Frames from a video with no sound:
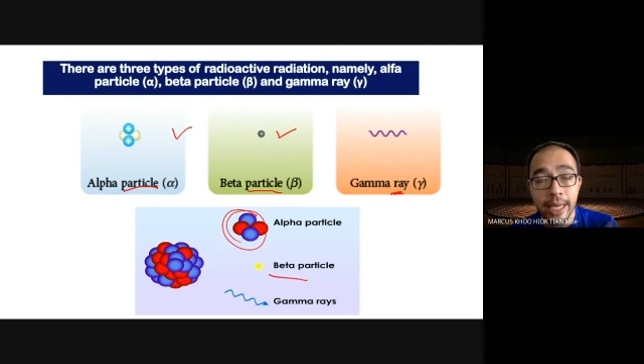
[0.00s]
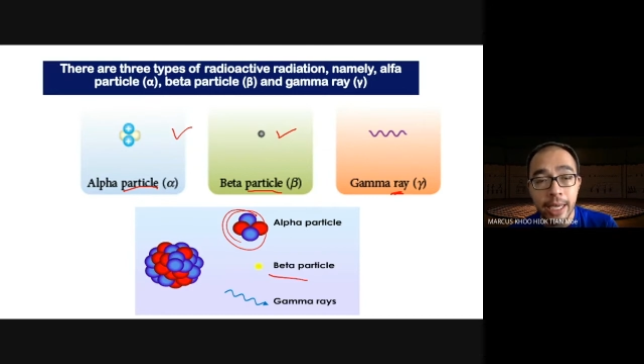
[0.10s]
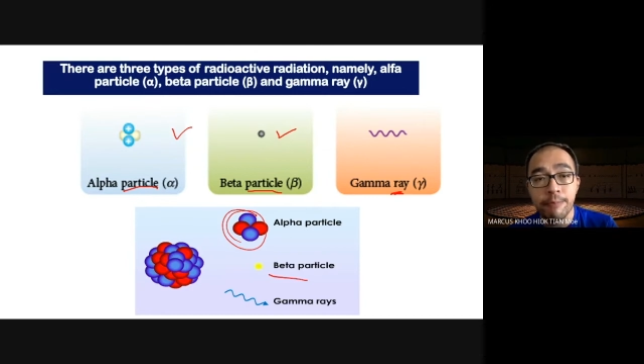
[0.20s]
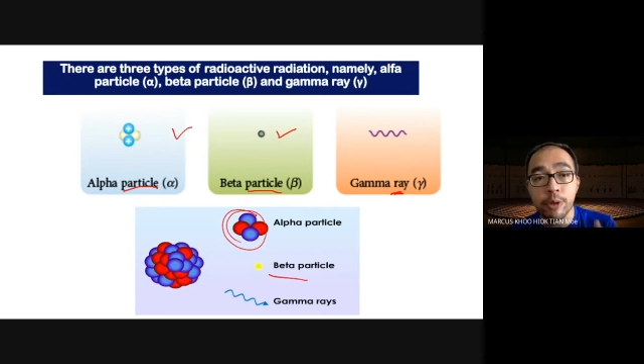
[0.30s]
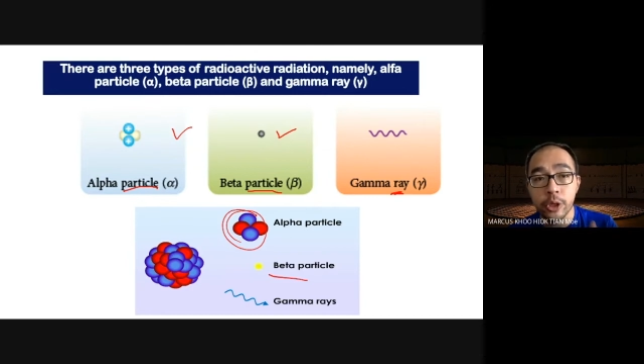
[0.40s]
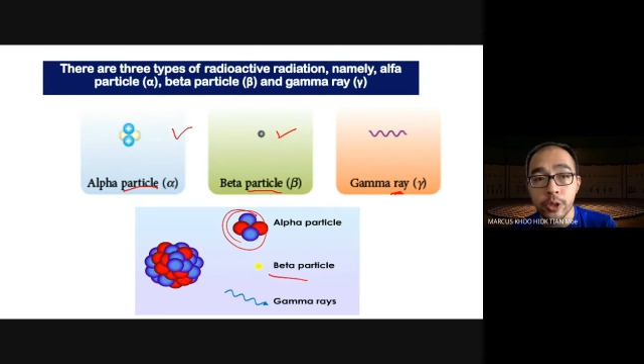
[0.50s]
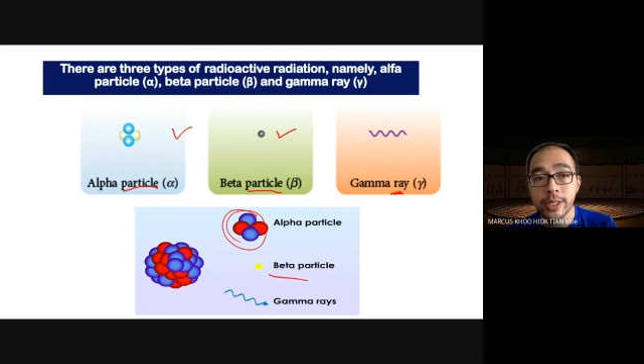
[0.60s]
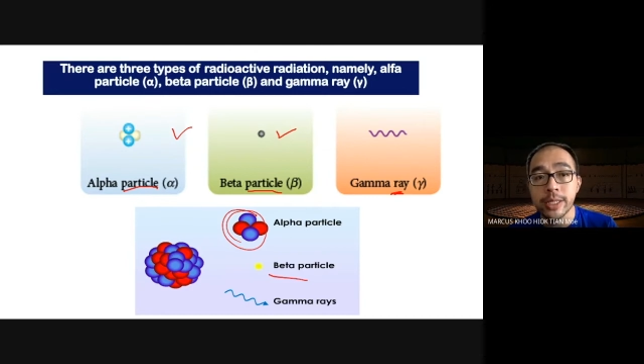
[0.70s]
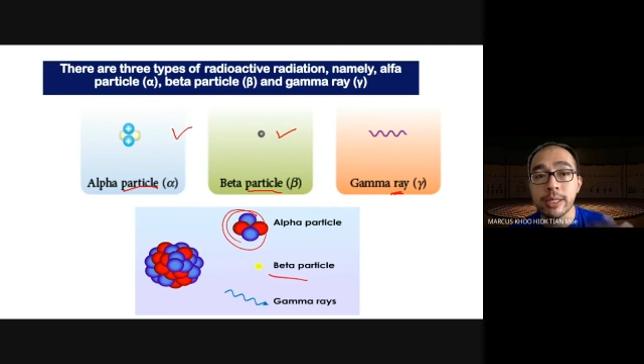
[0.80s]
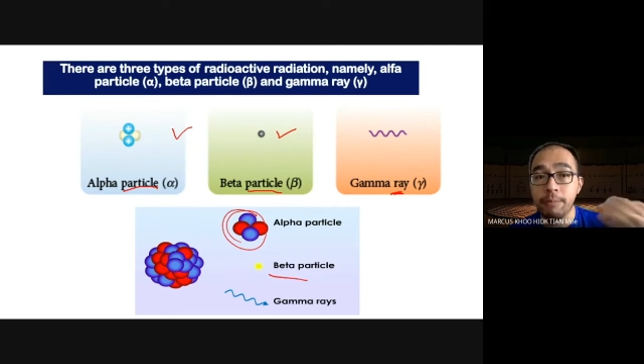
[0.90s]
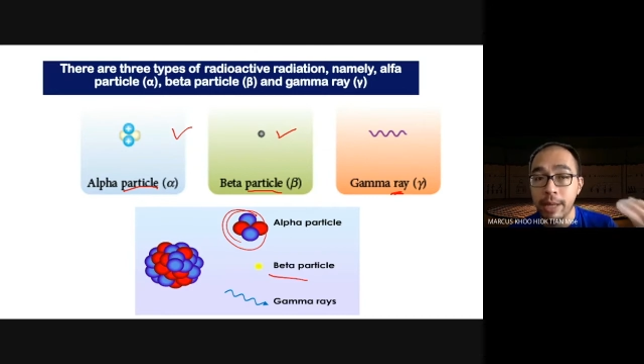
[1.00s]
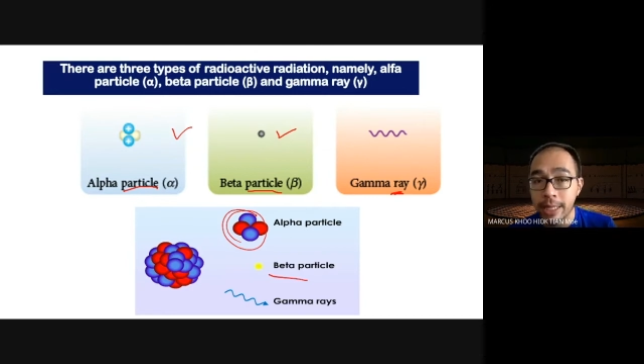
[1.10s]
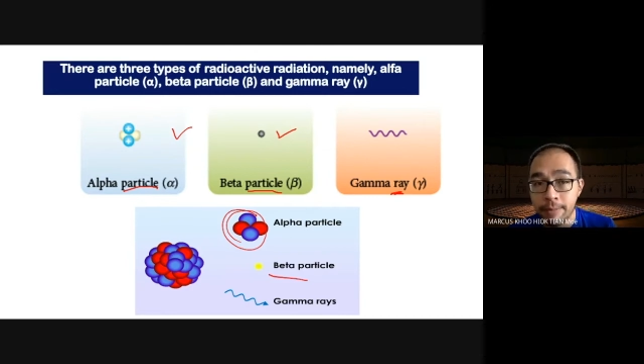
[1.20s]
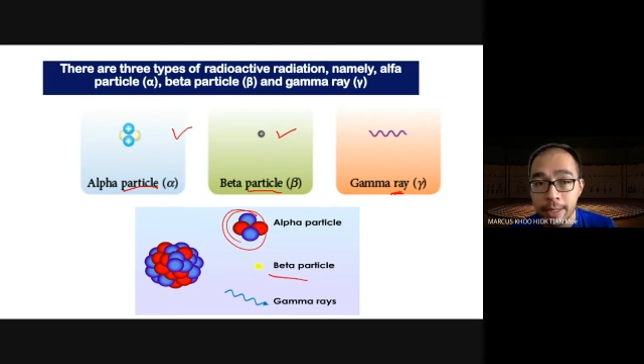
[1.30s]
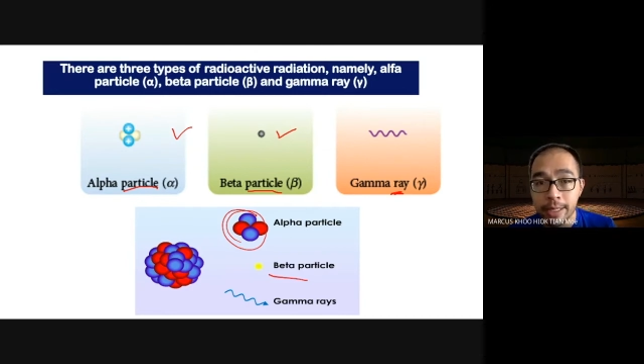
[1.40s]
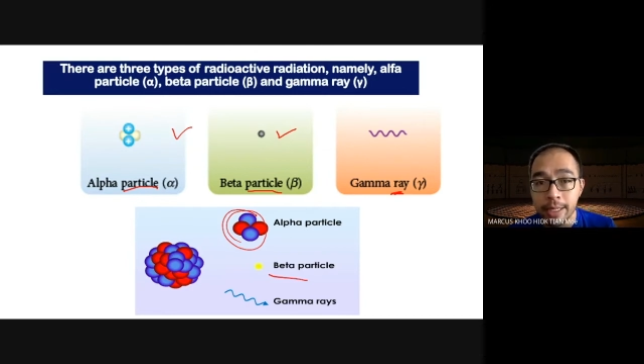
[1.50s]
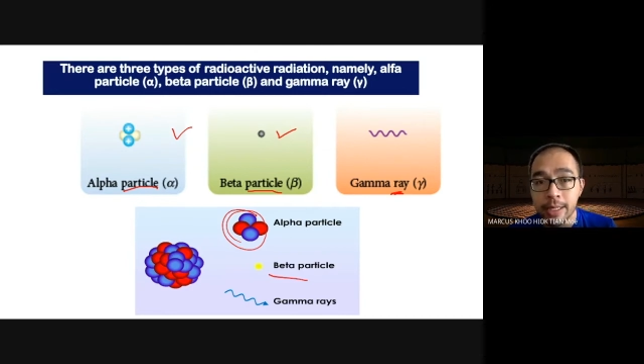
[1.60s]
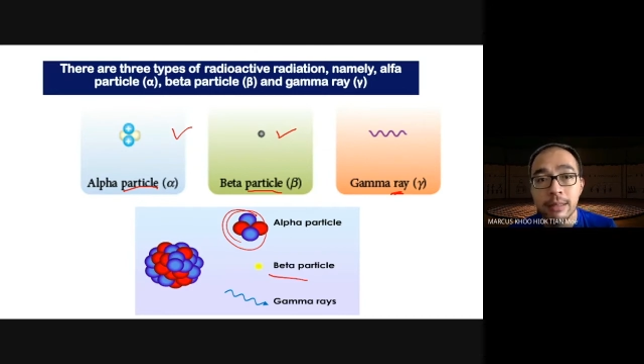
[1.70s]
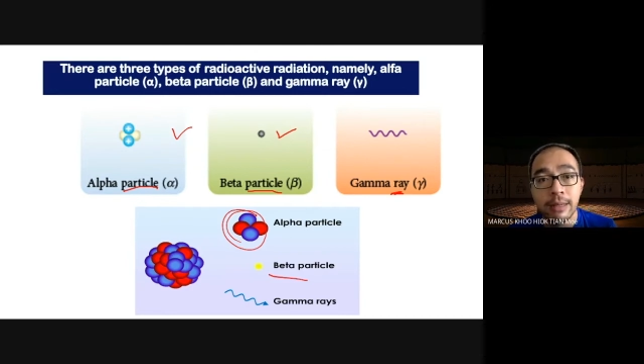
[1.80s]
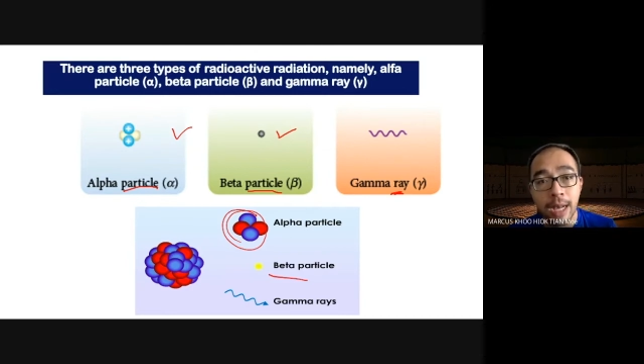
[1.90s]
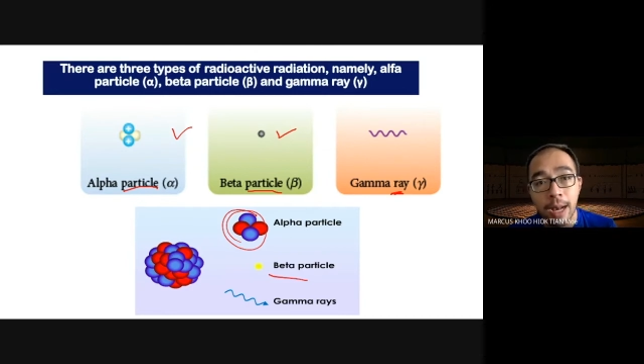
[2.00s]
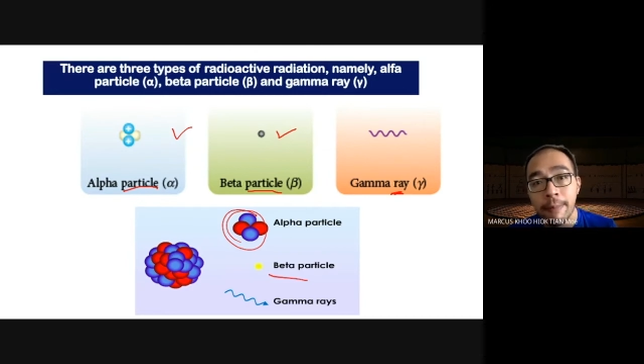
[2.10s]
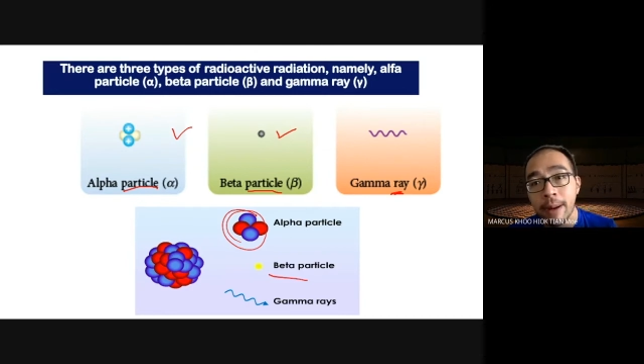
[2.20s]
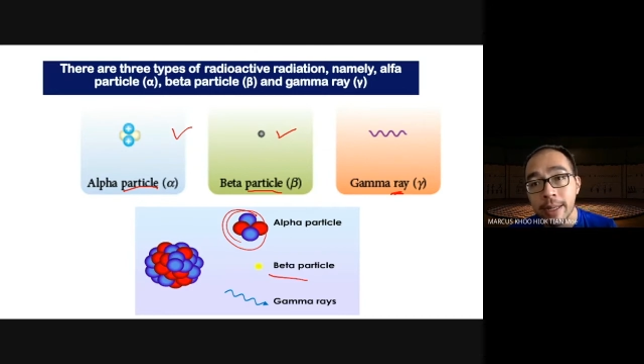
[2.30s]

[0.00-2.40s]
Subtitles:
produces a beta particle. Gamma